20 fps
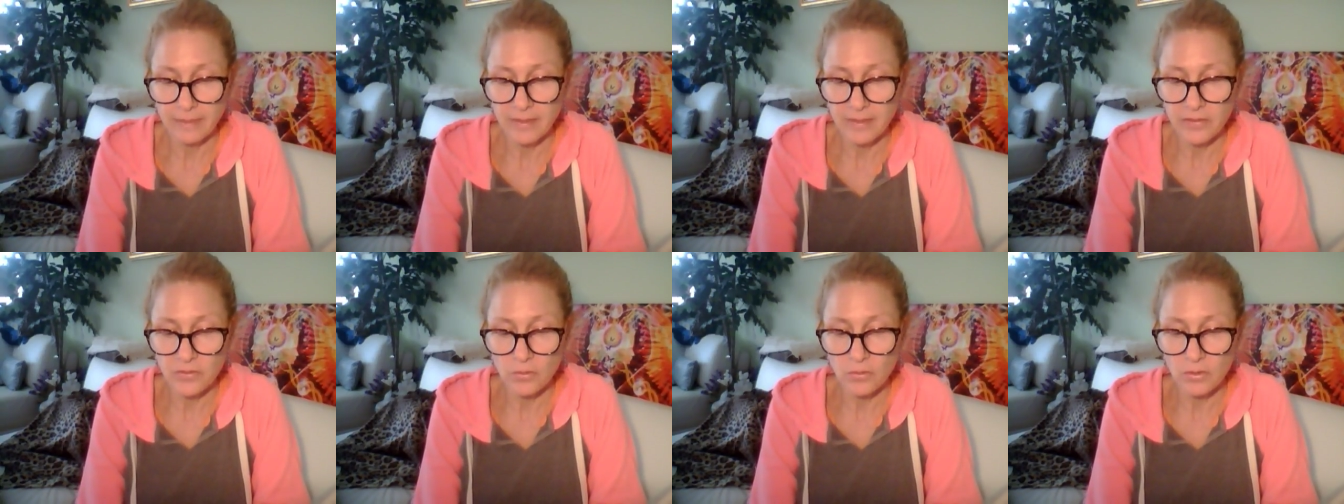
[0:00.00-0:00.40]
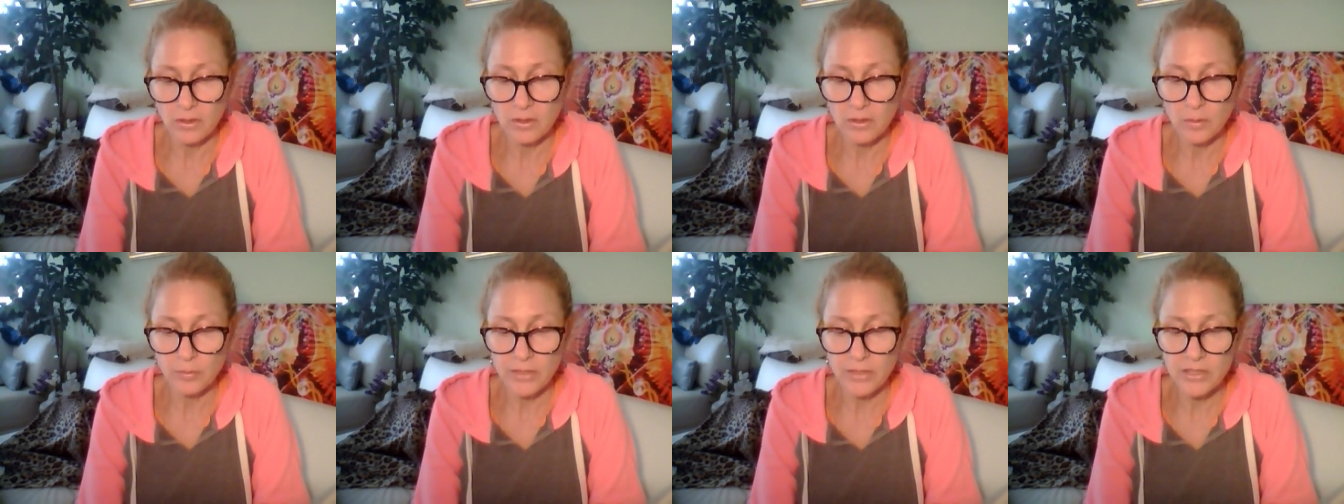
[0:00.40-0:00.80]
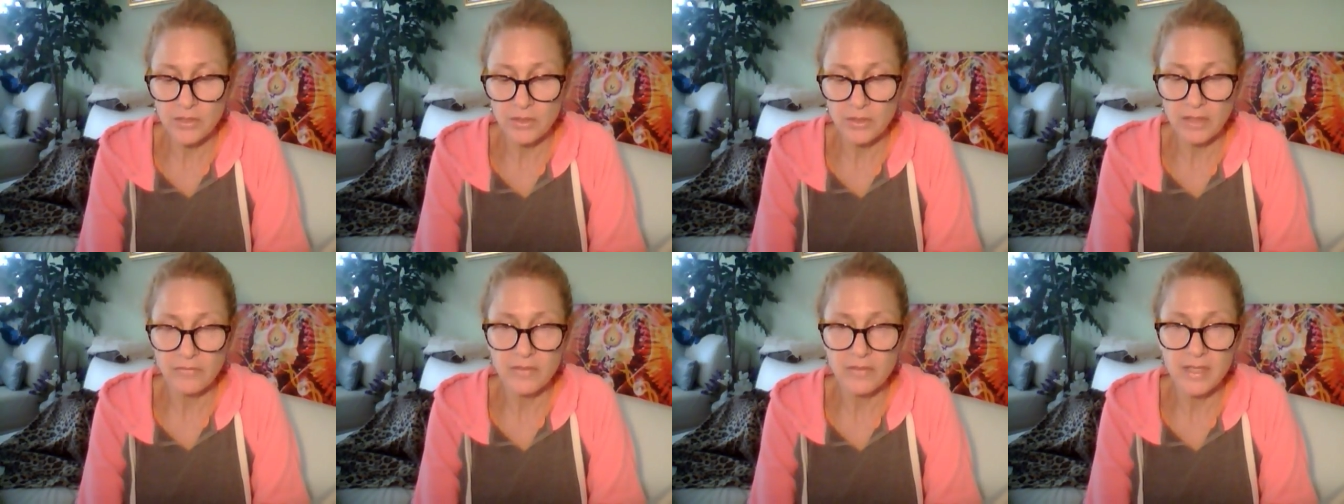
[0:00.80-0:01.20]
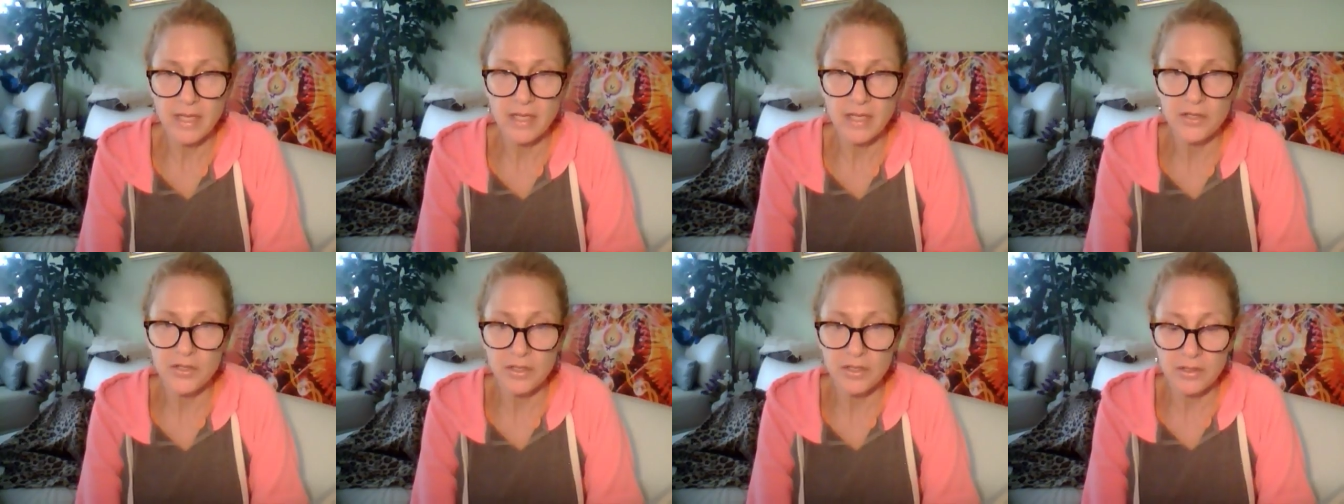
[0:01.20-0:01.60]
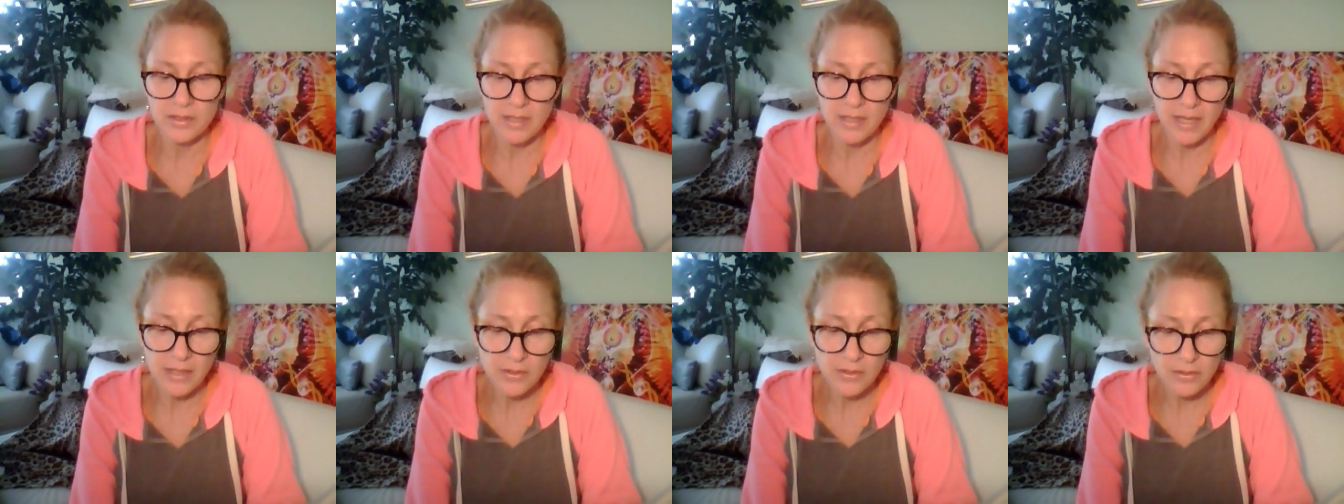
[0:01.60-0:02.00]
This oracle brings you an invitation
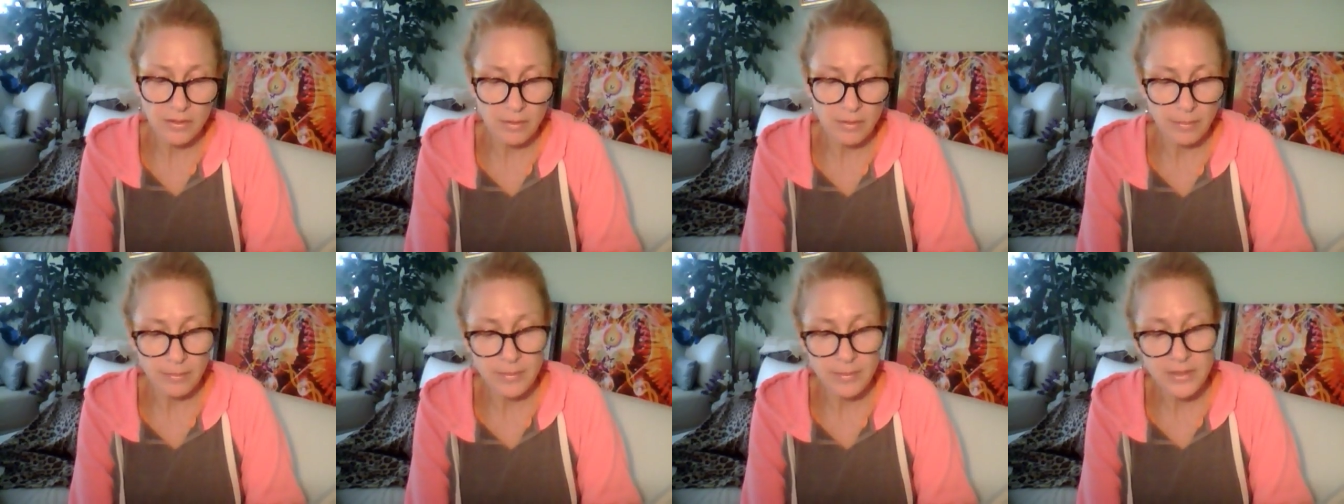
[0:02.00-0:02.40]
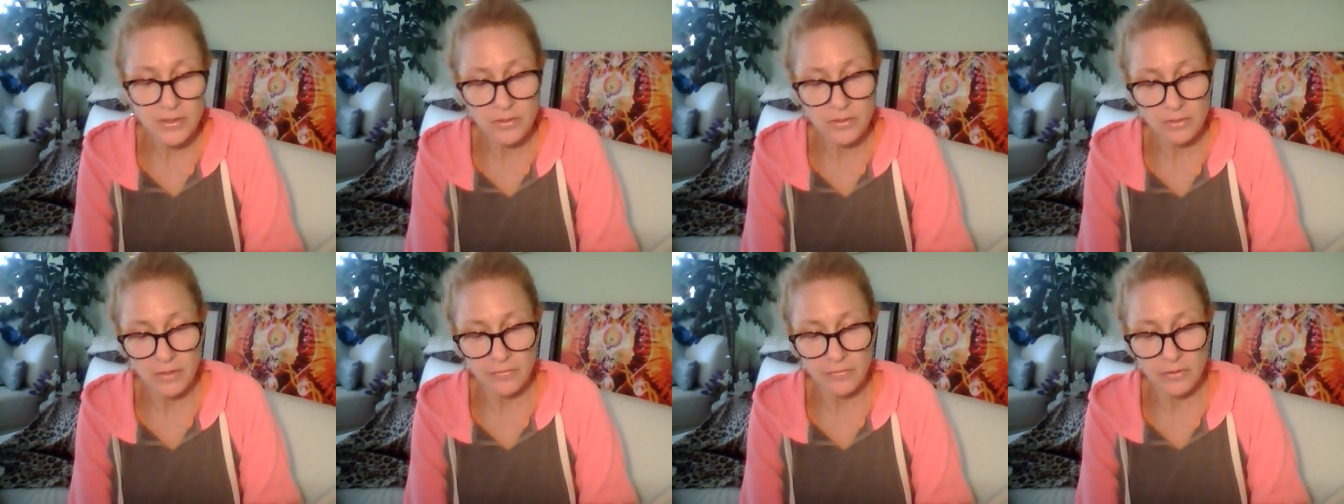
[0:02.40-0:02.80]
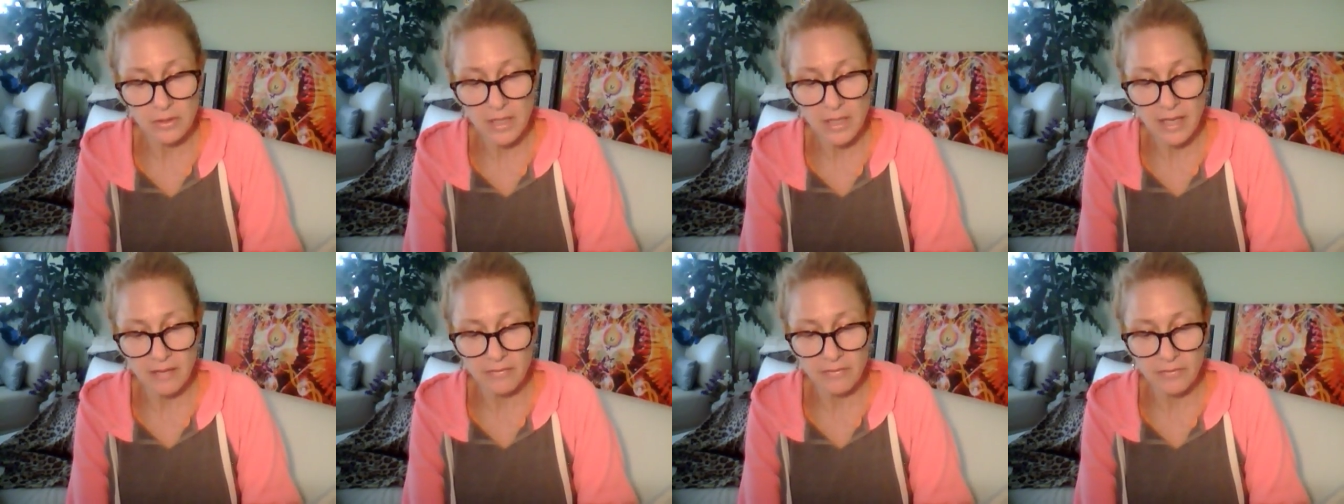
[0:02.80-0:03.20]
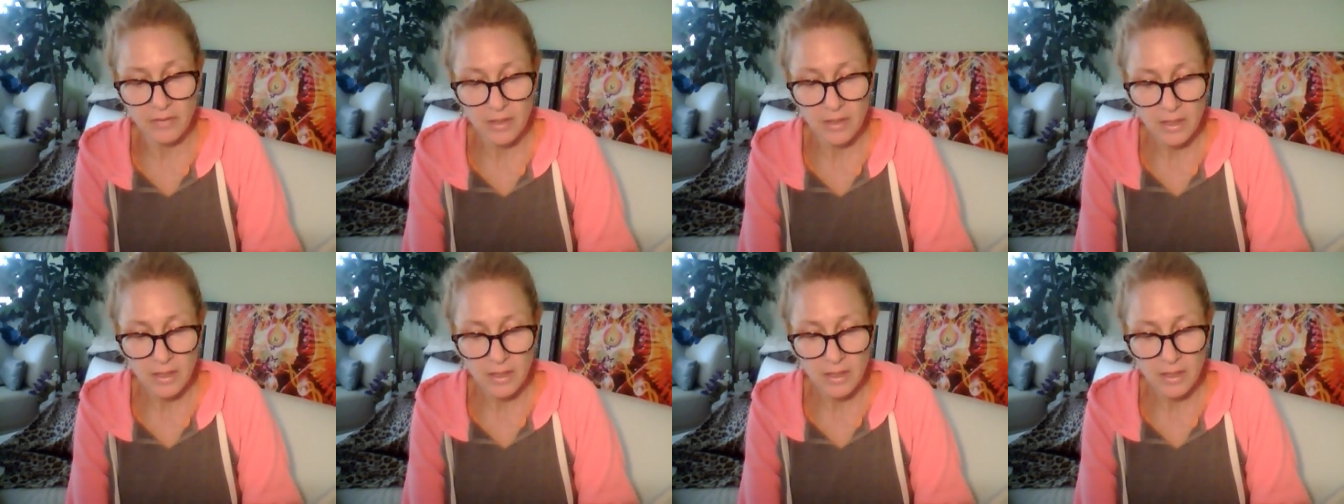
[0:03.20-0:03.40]
to enter the mystery of your life